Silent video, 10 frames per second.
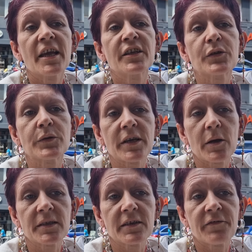in
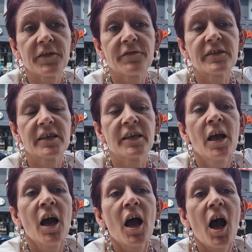2015.
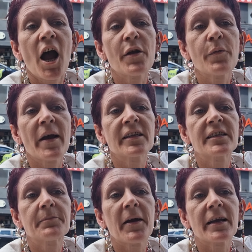2015. I
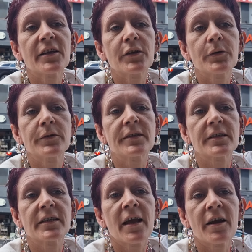went back
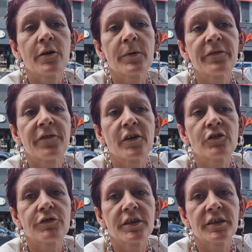using heroin for
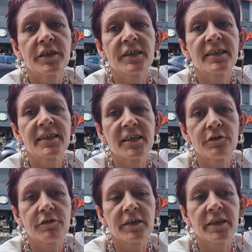three years
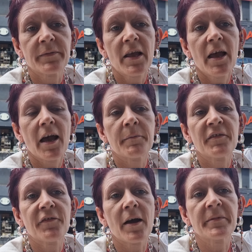secretly, and
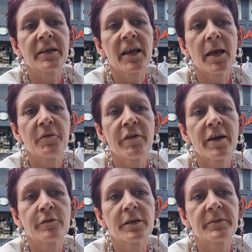my family came
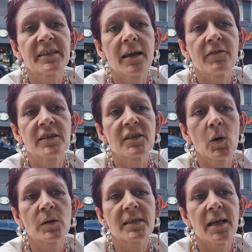around. I was seven
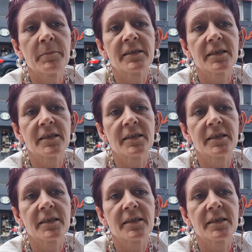stone ten. My